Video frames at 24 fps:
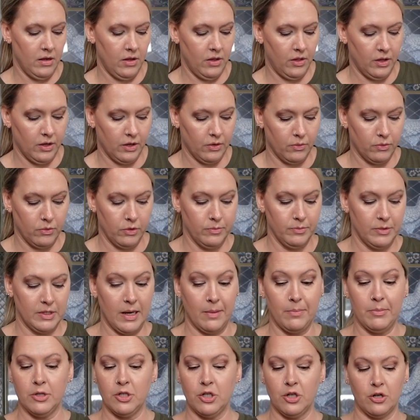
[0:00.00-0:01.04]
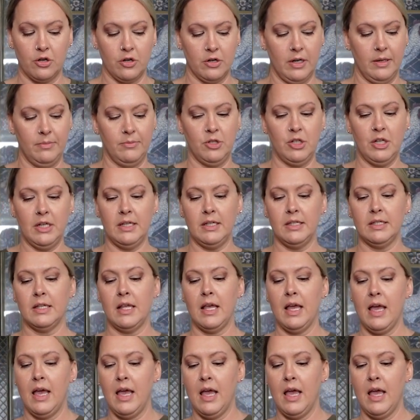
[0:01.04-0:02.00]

the room temperature cream cheese.